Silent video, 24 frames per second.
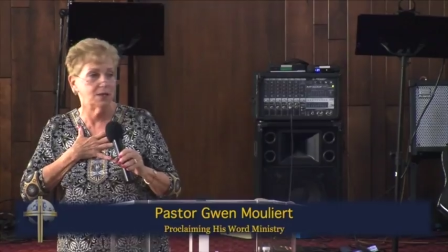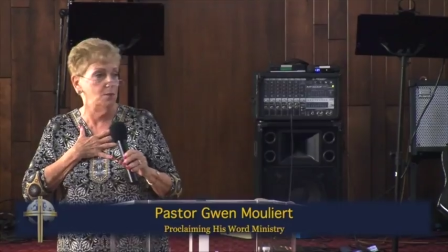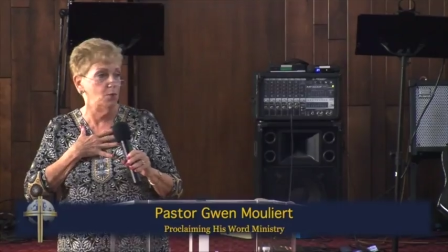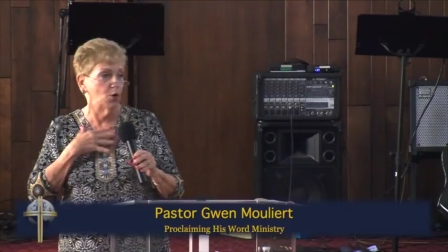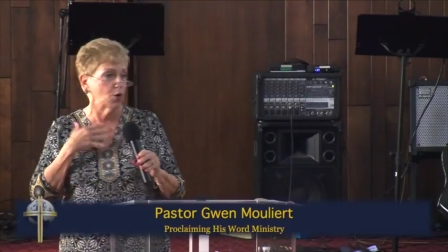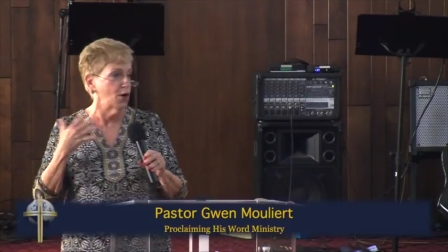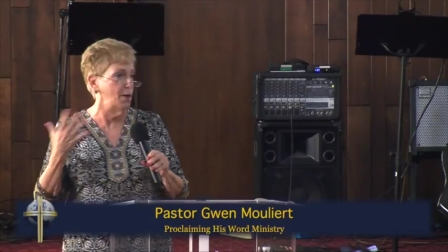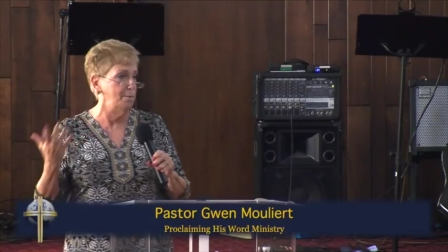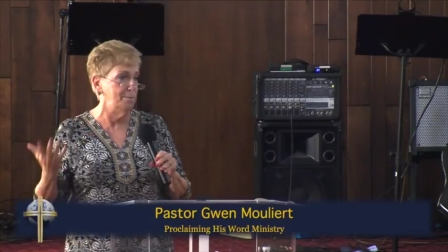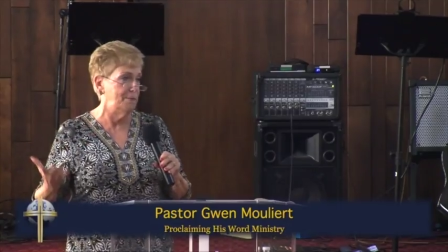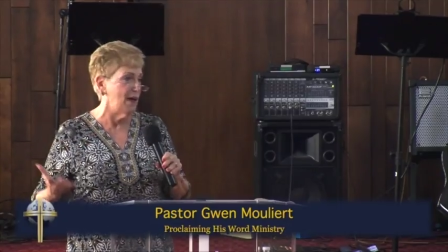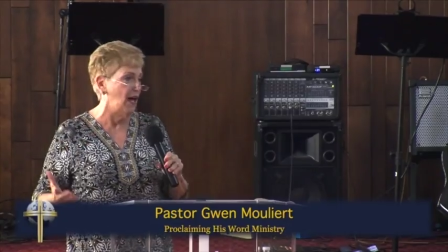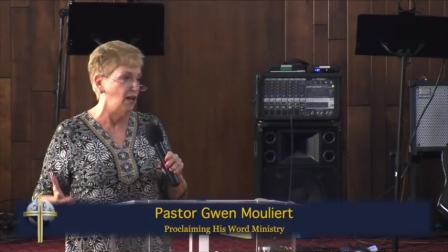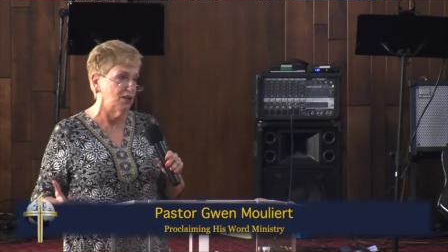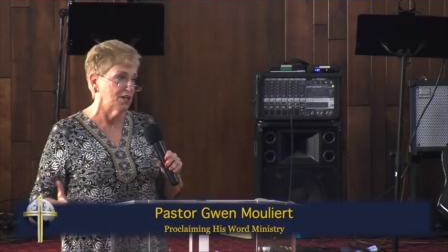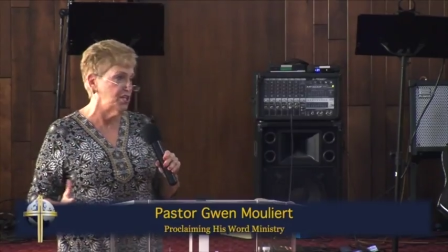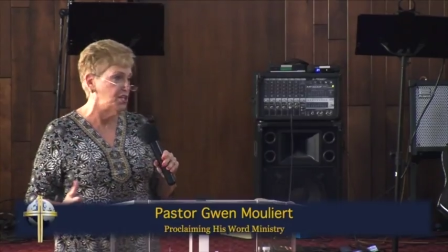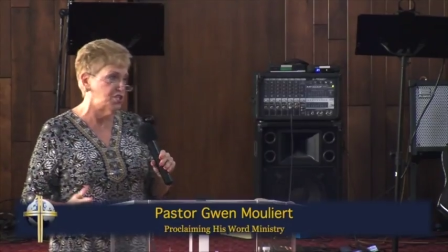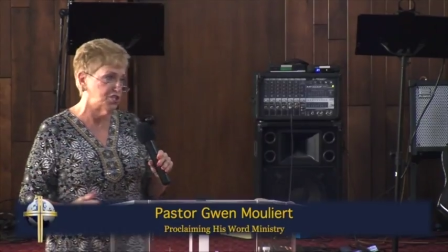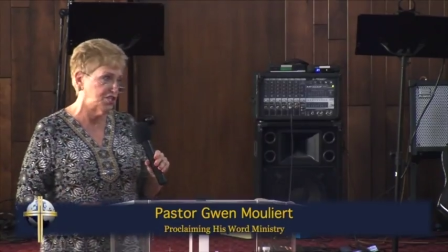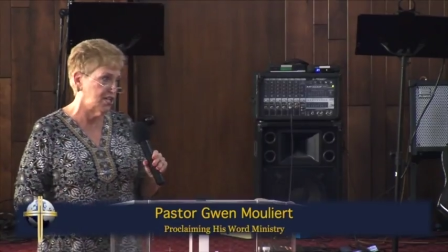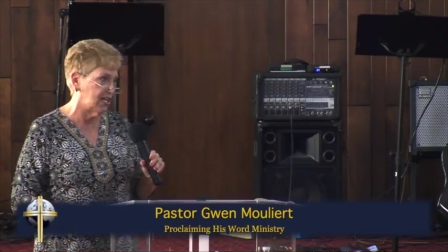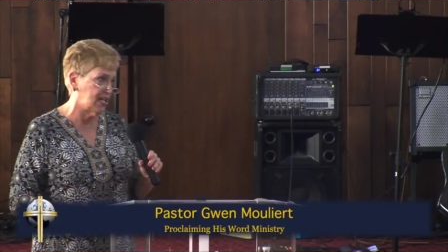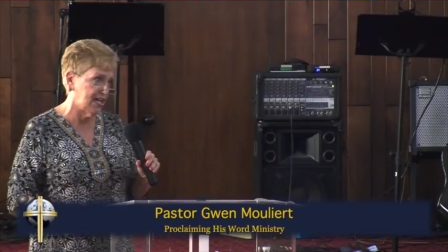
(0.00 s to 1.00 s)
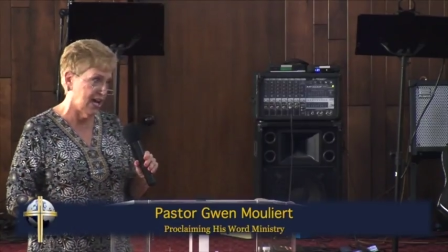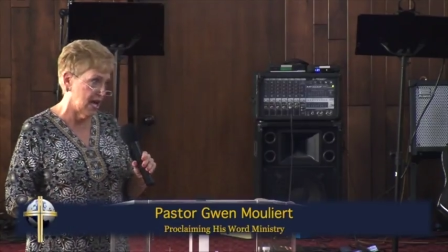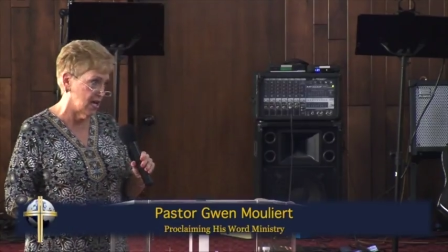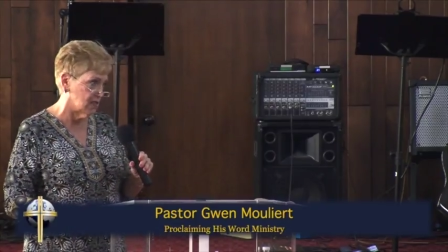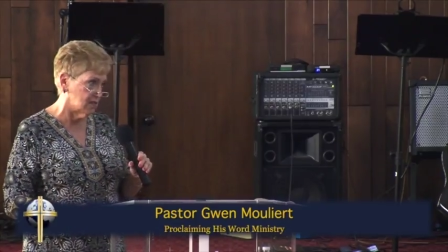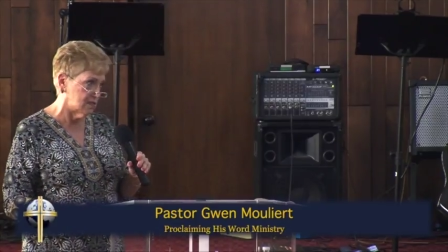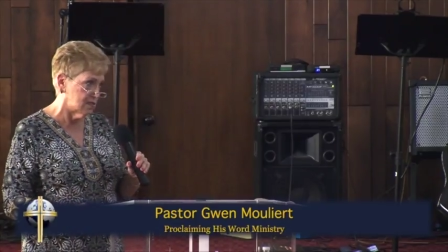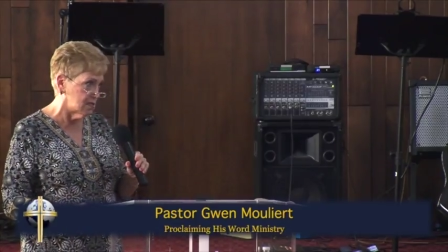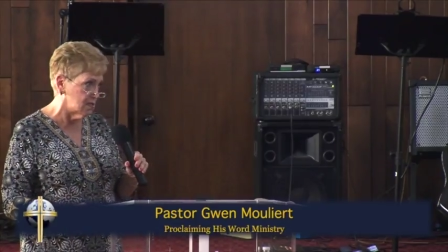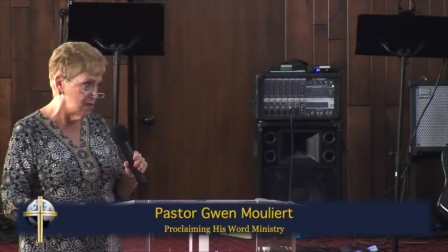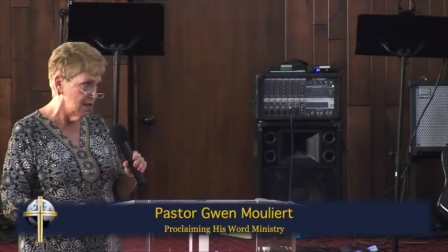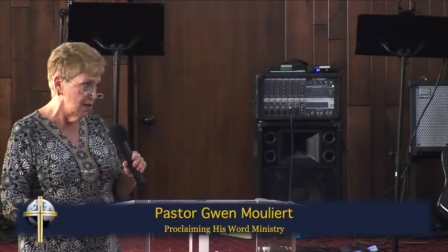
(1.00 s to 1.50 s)
the more embellished it
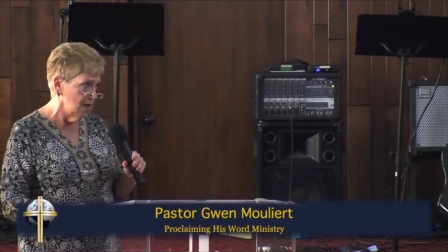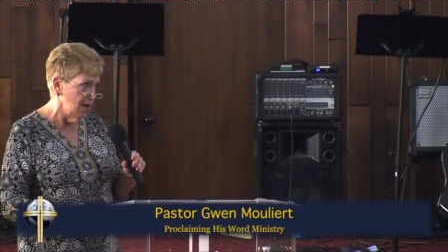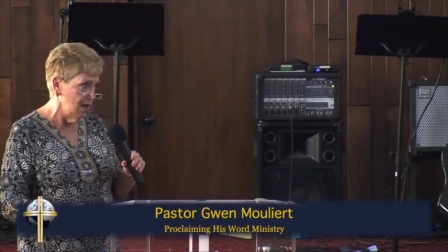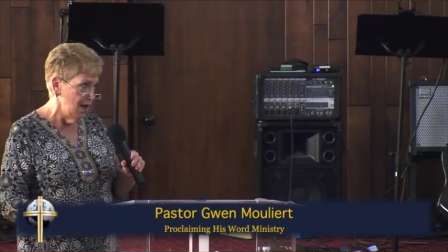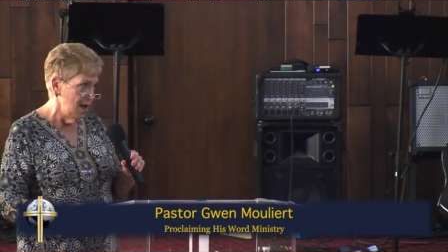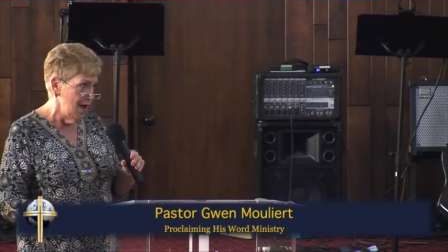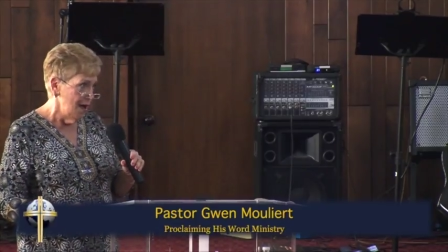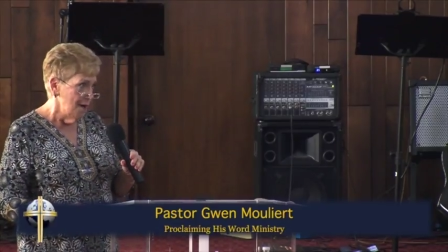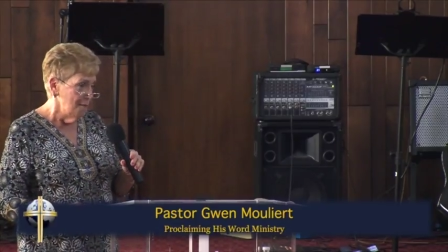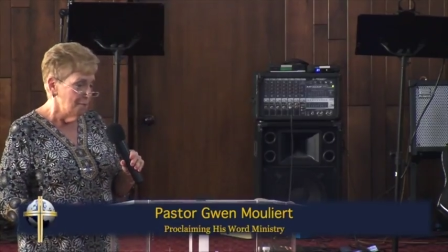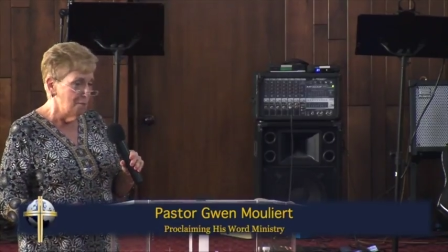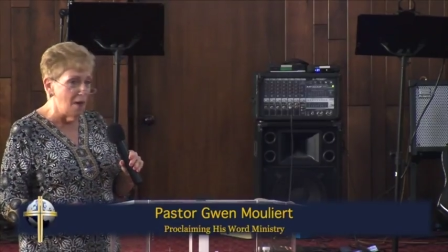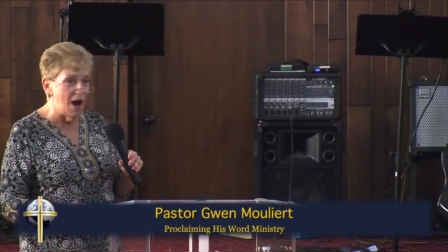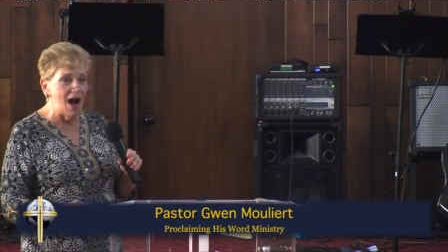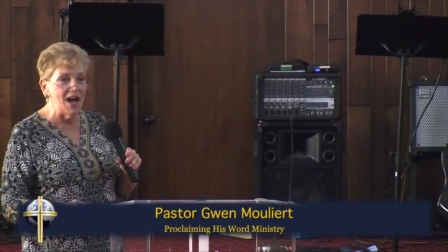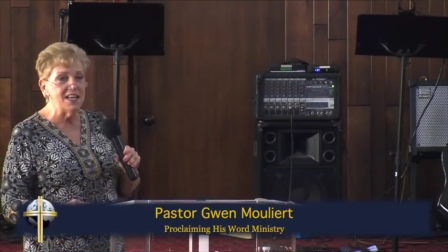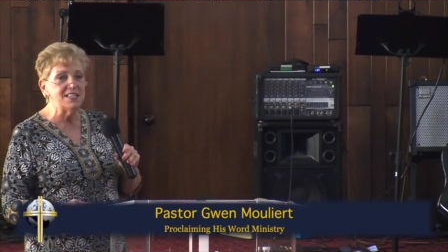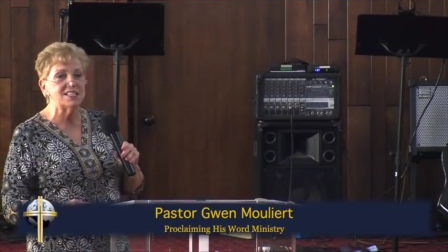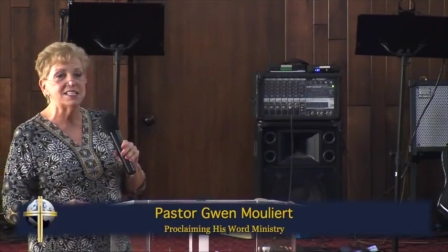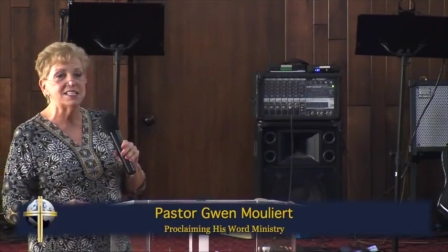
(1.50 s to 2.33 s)
gets. My